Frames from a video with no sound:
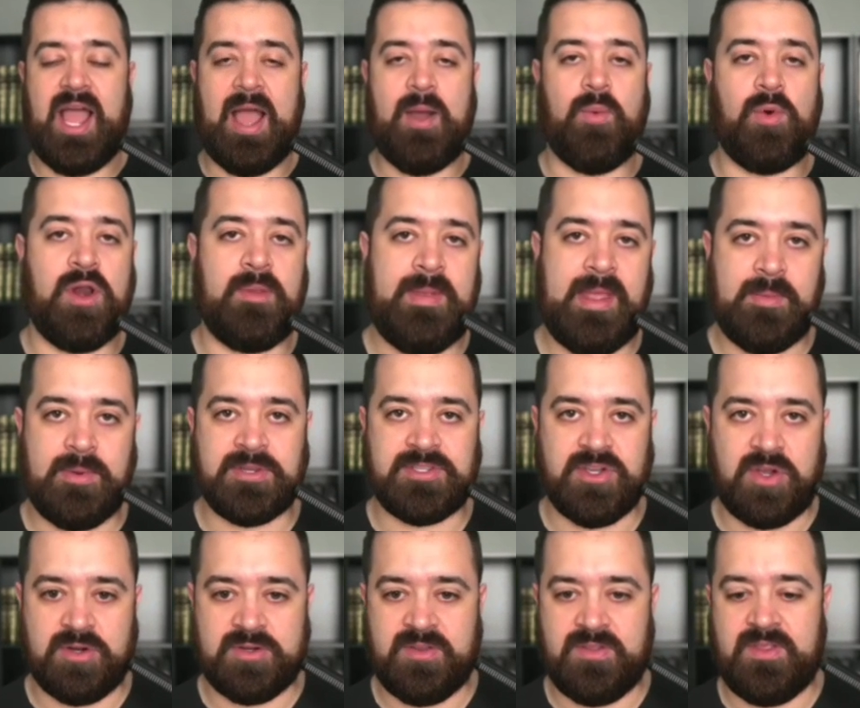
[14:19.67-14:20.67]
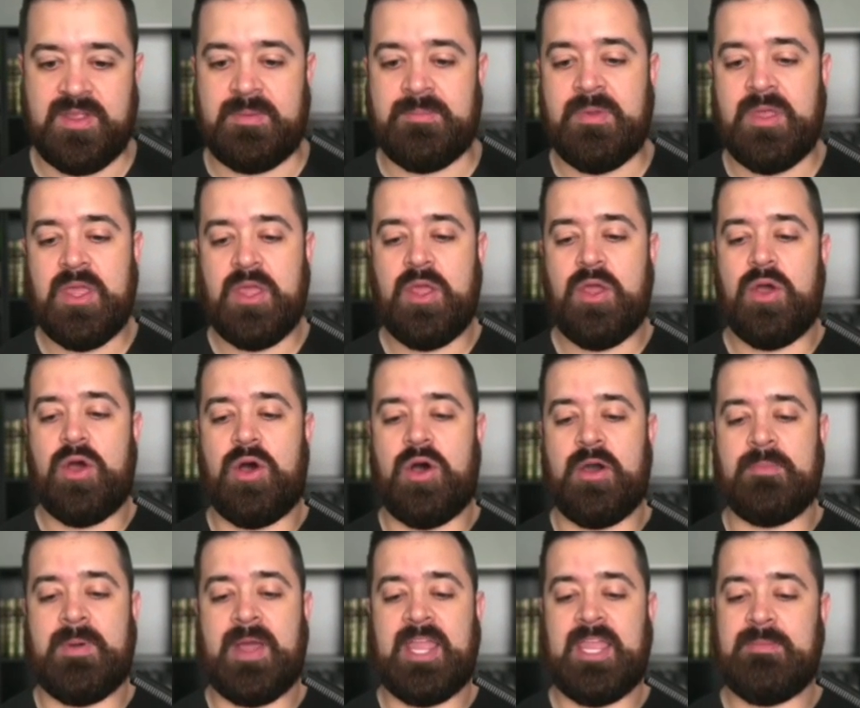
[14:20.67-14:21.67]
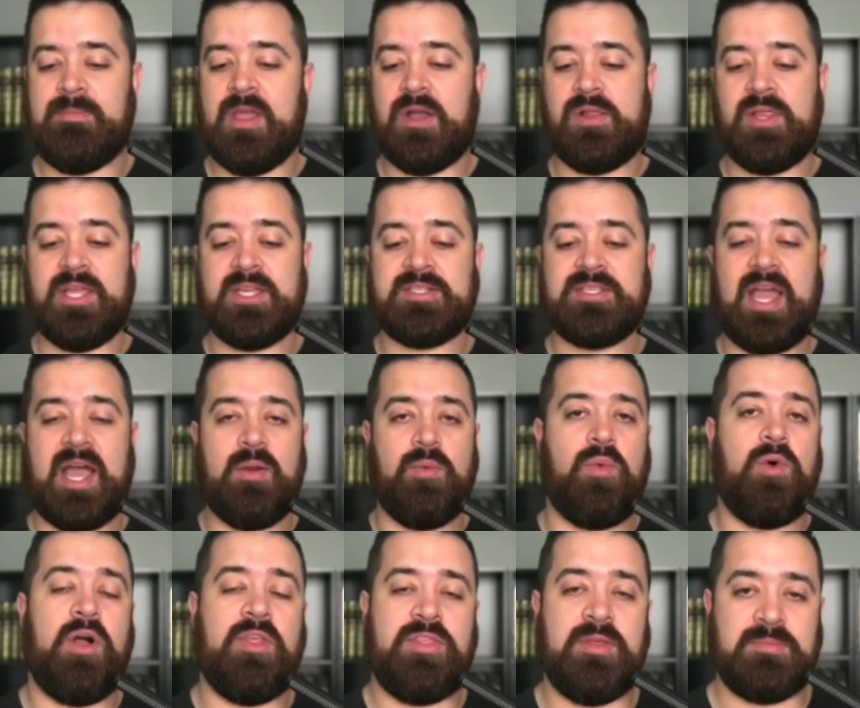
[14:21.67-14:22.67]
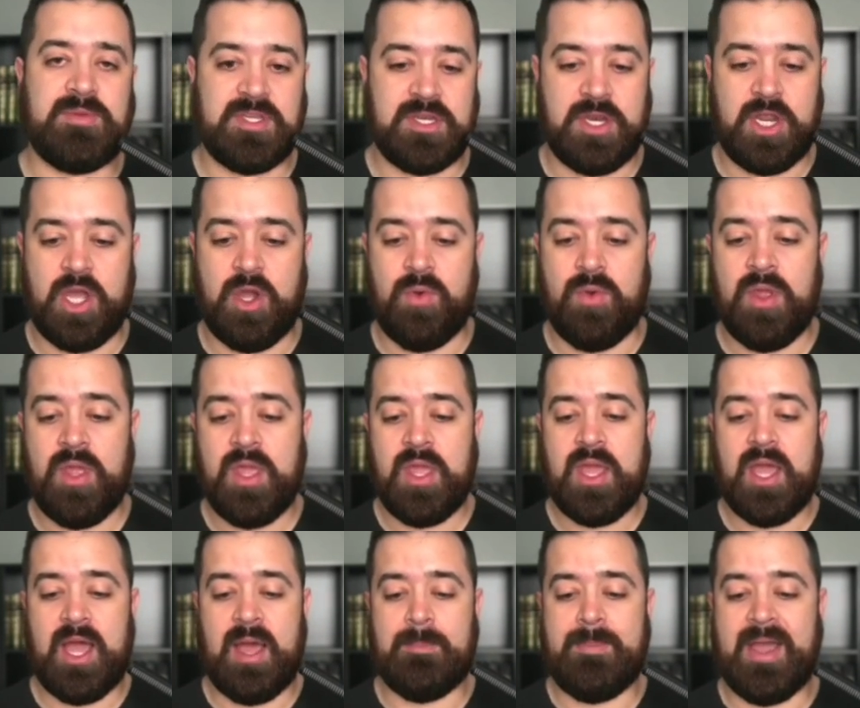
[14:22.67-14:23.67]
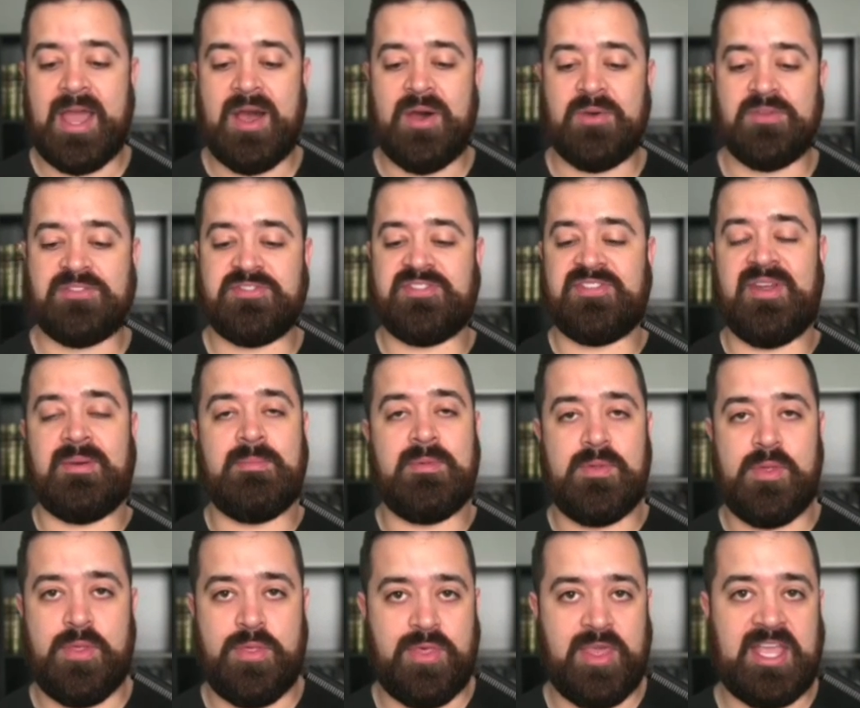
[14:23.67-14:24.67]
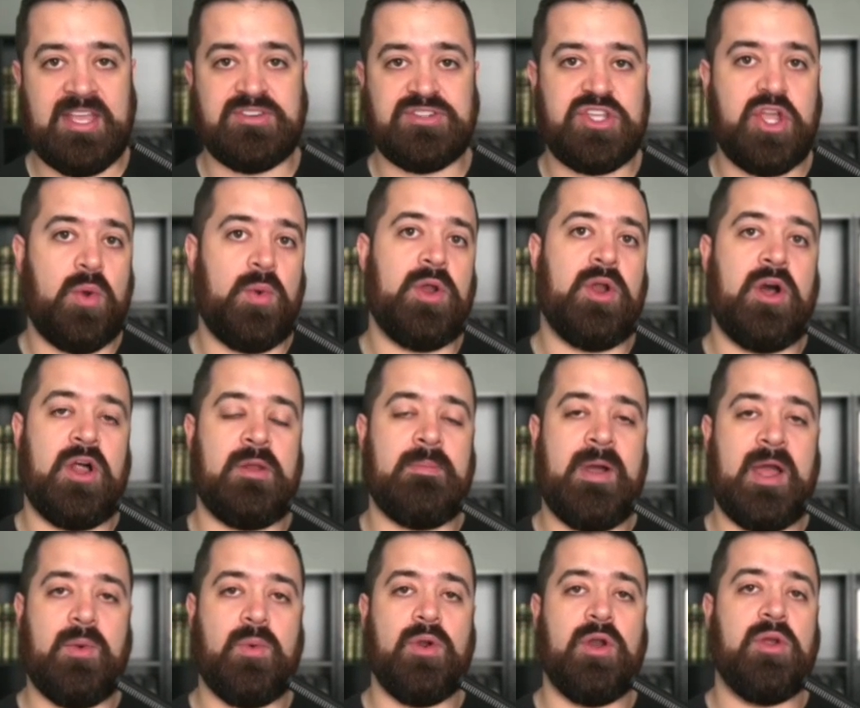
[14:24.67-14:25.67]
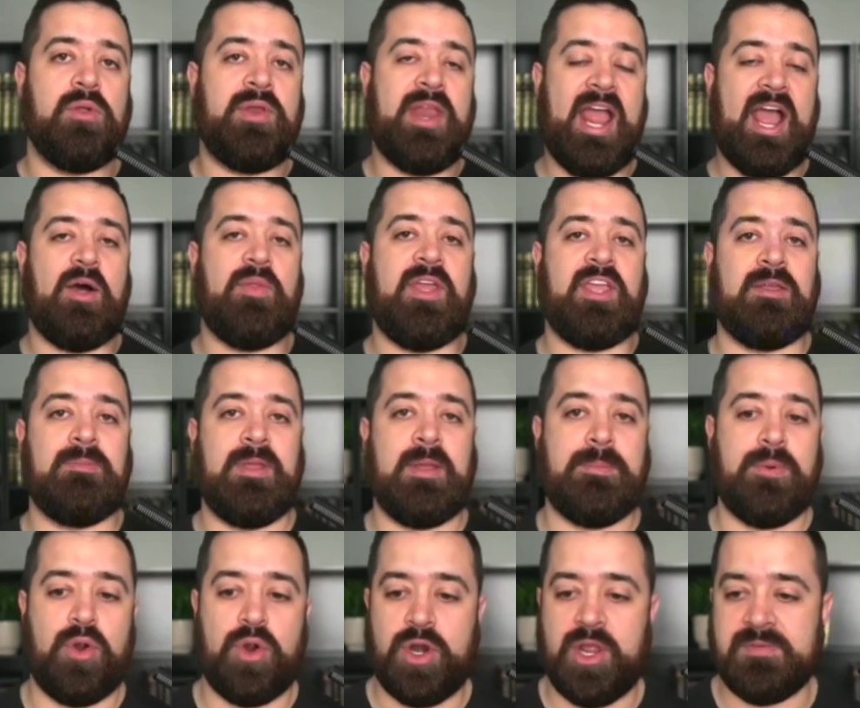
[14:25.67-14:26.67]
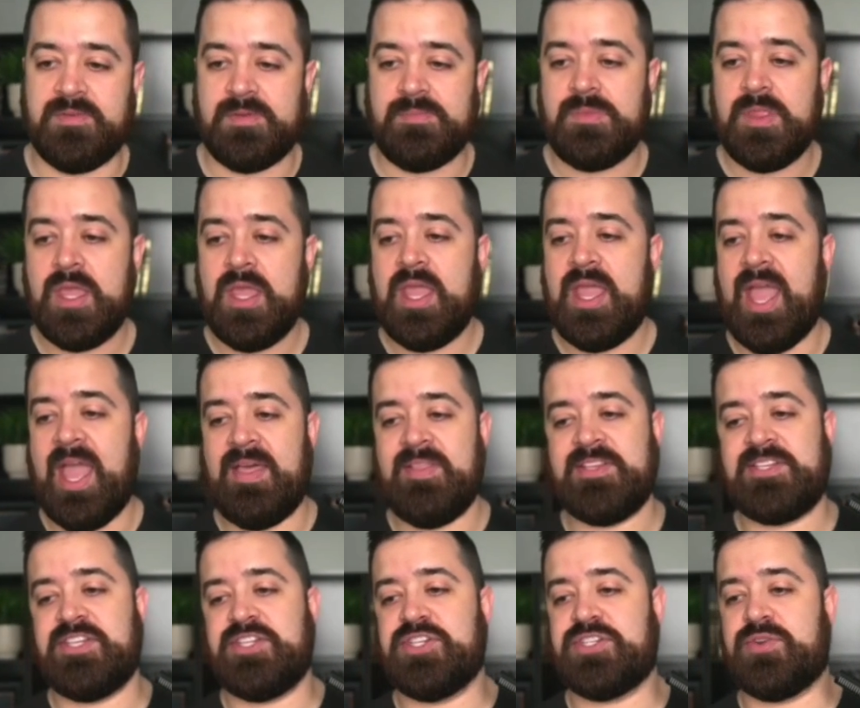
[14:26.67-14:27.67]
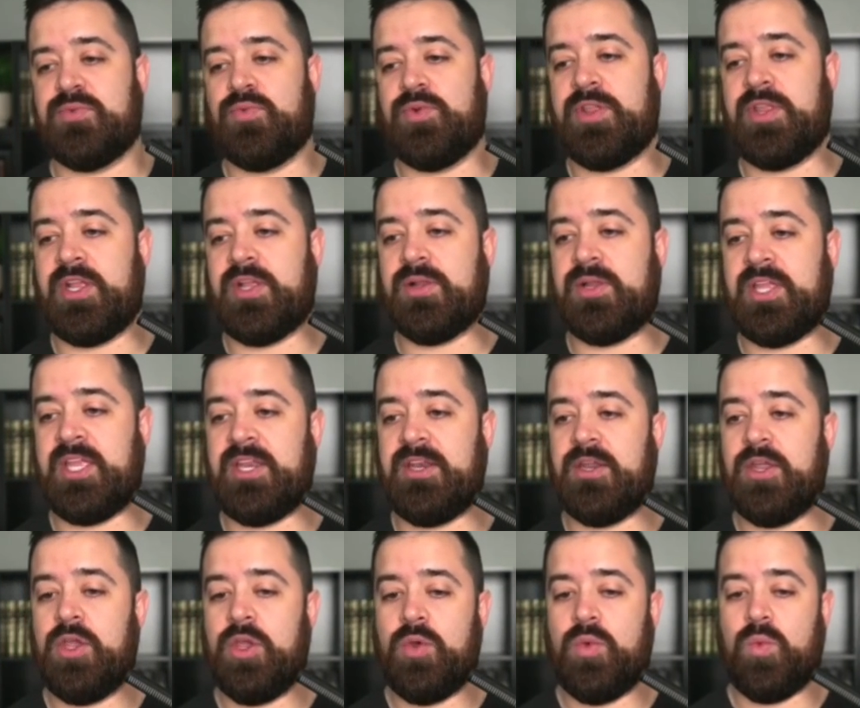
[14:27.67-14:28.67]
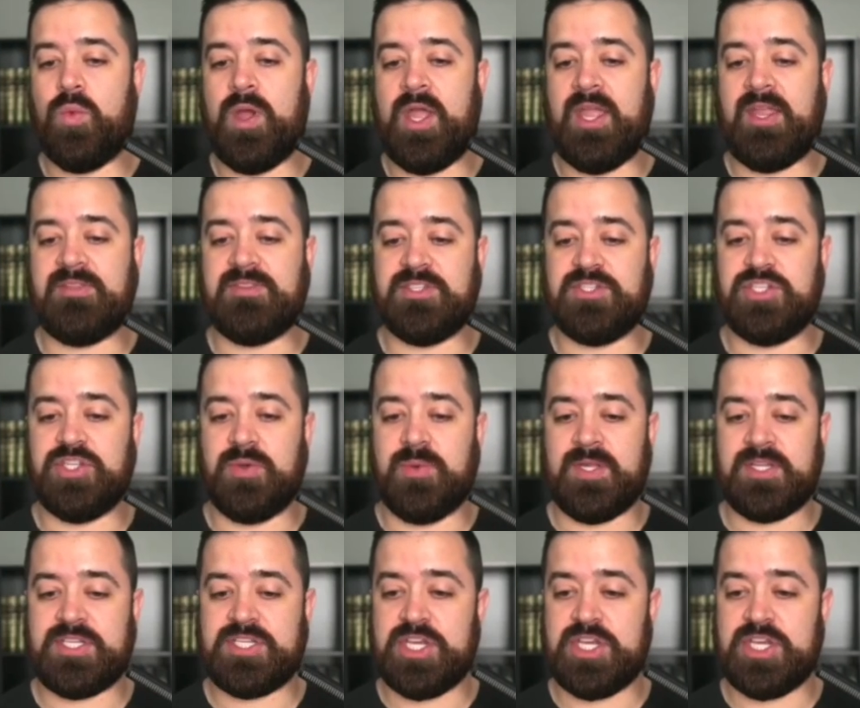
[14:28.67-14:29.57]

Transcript: I want to be able to talk to them on my email list. I want them to know about some of the things going on in my world and how they can be a part of it. And this is just a really clean way to do it.